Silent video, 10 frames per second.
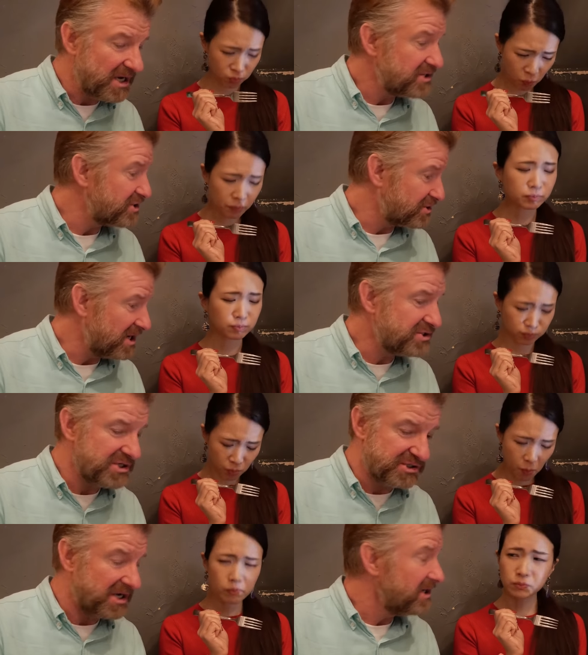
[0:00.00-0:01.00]
Speaker 1: Nice and
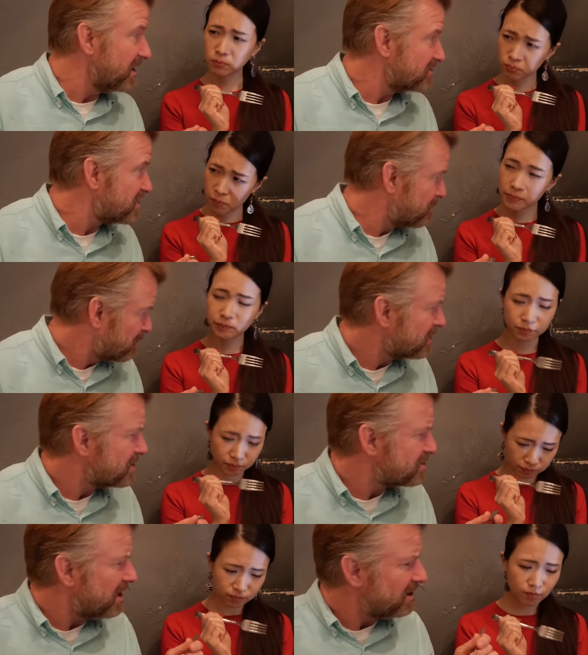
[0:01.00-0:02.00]
crunchy. It's kind of like
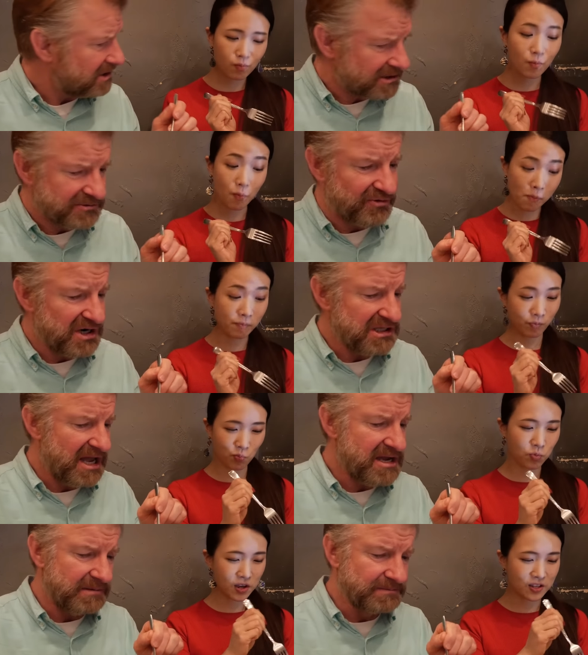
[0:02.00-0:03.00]
tempura style, huh? It's very
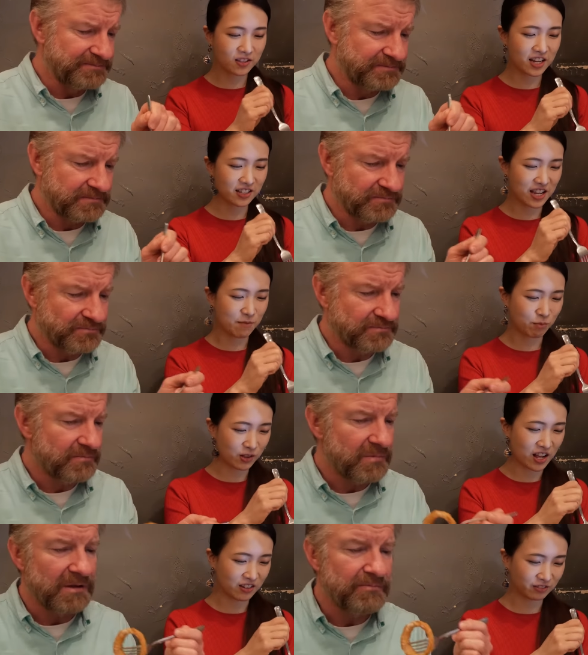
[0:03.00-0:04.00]
light. It's
Speaker 2: like
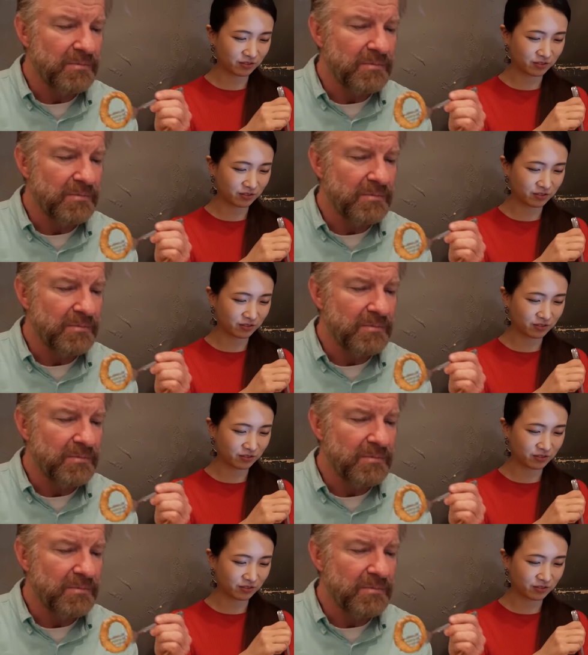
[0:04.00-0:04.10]
tempura.